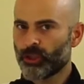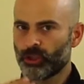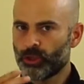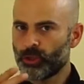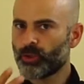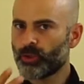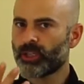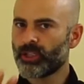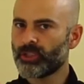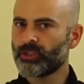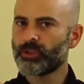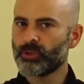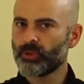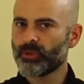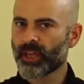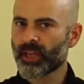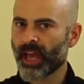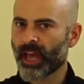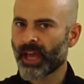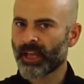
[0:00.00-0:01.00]
You can
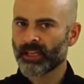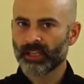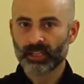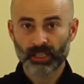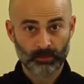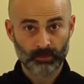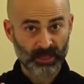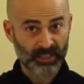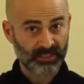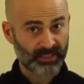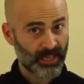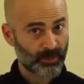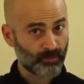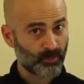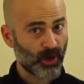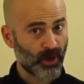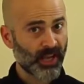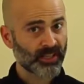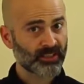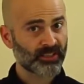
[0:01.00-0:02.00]
do that. It may
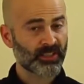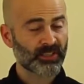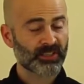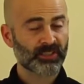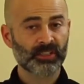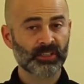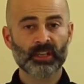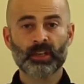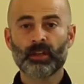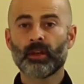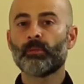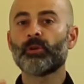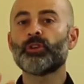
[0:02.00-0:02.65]
take practice,